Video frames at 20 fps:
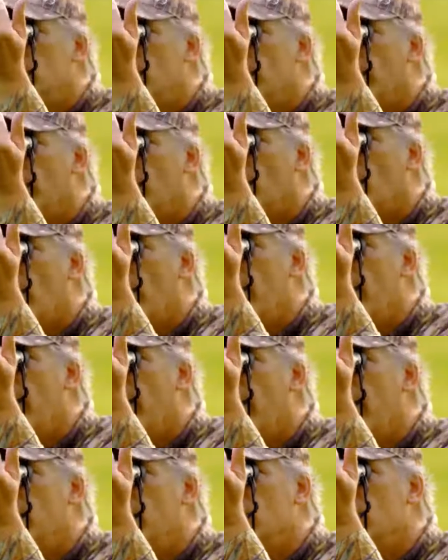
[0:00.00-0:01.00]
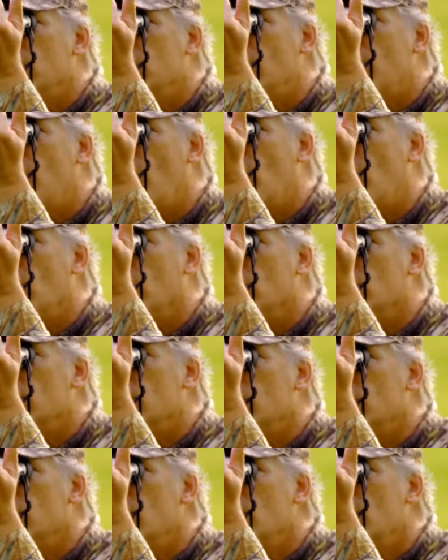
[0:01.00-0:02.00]
until that right eye is in
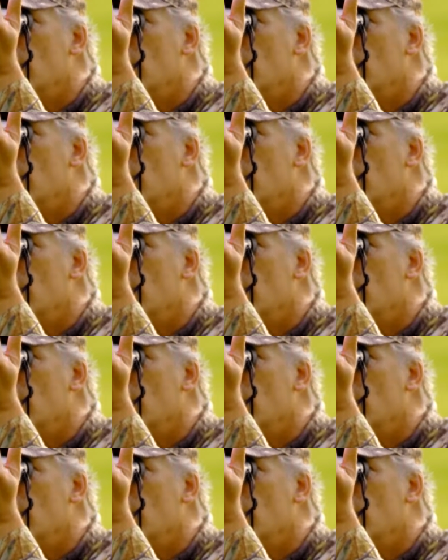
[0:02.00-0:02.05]
focus.